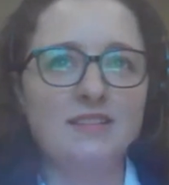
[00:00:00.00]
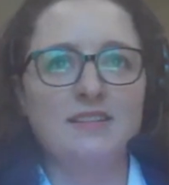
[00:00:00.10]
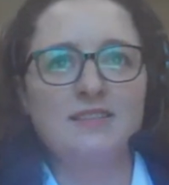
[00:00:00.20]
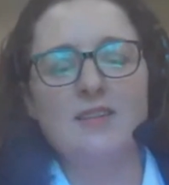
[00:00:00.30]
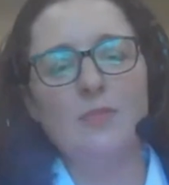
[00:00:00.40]

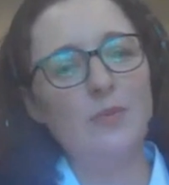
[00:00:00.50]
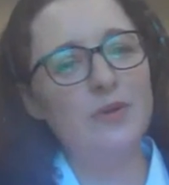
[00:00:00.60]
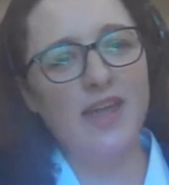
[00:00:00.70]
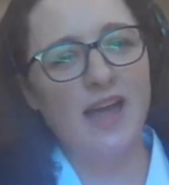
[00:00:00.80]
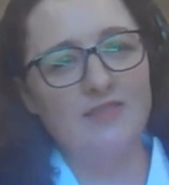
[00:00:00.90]
We
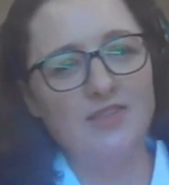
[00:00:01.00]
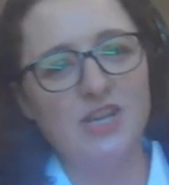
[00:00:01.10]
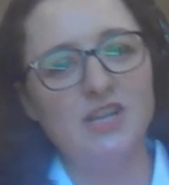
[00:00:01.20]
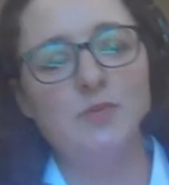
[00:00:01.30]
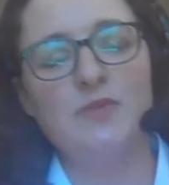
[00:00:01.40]
really haven't
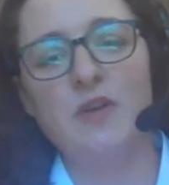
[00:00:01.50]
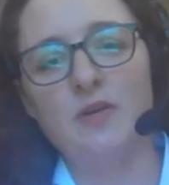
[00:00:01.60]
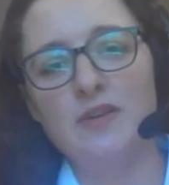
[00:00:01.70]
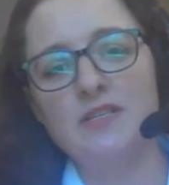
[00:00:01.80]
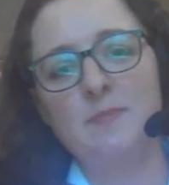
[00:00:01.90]
changed. We've
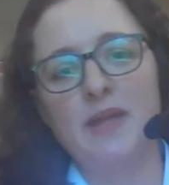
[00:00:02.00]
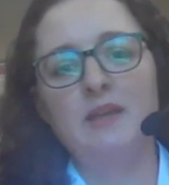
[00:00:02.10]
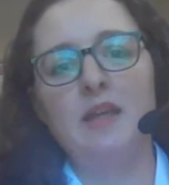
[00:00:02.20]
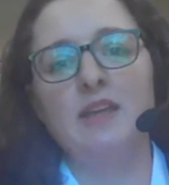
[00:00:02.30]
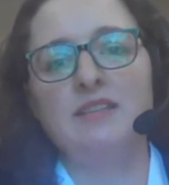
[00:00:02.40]
always
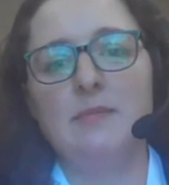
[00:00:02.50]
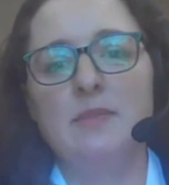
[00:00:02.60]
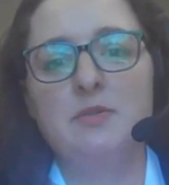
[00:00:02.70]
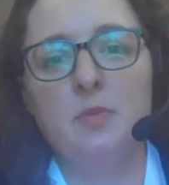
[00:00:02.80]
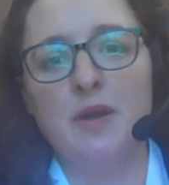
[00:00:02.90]
been a
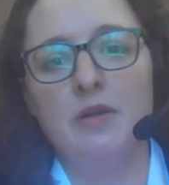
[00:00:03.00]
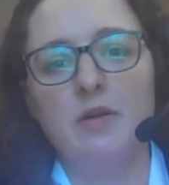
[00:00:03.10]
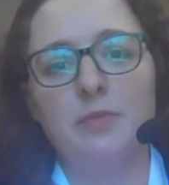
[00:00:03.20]
damage repair